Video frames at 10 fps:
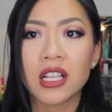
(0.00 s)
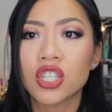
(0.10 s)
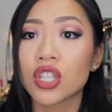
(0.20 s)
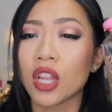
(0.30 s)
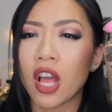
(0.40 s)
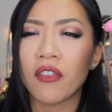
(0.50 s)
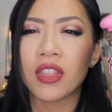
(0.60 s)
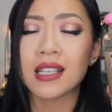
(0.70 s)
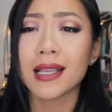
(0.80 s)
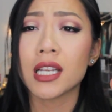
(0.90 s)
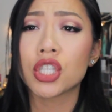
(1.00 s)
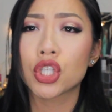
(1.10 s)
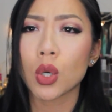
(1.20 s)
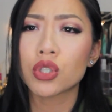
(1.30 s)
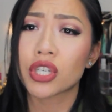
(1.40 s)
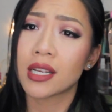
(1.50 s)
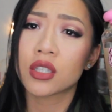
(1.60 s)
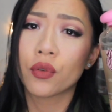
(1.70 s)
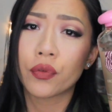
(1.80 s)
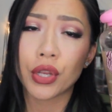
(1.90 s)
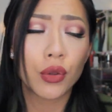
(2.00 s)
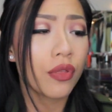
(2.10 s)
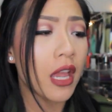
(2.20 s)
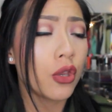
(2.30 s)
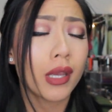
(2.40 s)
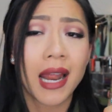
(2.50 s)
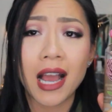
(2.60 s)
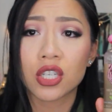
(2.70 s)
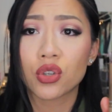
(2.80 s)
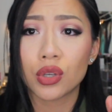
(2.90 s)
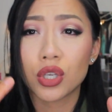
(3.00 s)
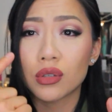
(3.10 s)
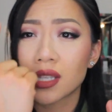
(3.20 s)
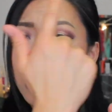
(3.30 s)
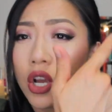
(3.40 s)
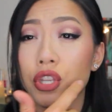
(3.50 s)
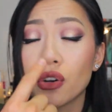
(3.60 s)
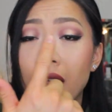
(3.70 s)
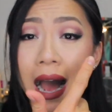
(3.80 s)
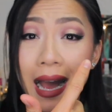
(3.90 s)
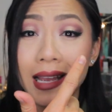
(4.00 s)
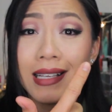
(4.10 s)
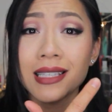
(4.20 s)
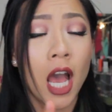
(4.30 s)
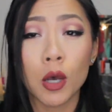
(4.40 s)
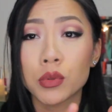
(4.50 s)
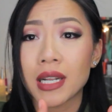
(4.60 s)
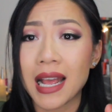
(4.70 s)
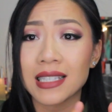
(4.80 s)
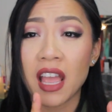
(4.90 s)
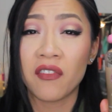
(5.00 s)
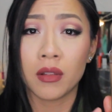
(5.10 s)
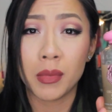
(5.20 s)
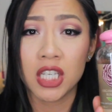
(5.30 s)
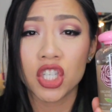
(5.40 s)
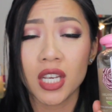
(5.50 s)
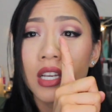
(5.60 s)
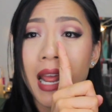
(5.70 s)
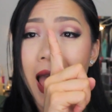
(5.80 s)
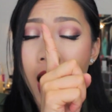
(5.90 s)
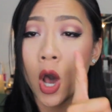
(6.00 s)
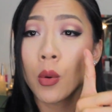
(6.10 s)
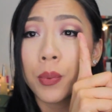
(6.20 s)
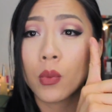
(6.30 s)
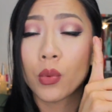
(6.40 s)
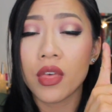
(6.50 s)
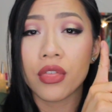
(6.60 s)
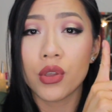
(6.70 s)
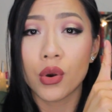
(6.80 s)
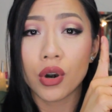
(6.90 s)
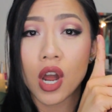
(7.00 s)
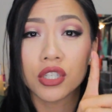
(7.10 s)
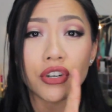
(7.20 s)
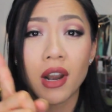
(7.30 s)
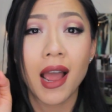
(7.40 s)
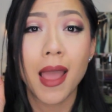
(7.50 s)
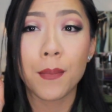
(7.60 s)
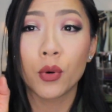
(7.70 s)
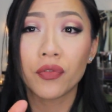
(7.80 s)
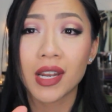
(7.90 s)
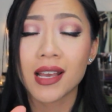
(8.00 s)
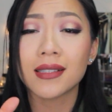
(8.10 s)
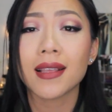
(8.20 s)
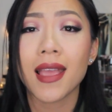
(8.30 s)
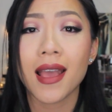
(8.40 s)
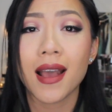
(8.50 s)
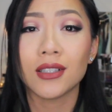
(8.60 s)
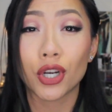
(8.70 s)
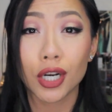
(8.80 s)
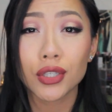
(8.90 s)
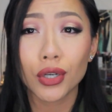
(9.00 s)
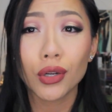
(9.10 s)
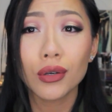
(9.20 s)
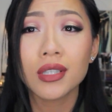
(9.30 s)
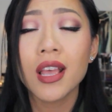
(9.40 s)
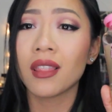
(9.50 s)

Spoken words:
I just love this, and it's so gentle for you that you can actually use this on your eyes. It helps with anti-inflammation. It's gonna help with your under eye poofiness and dark circles.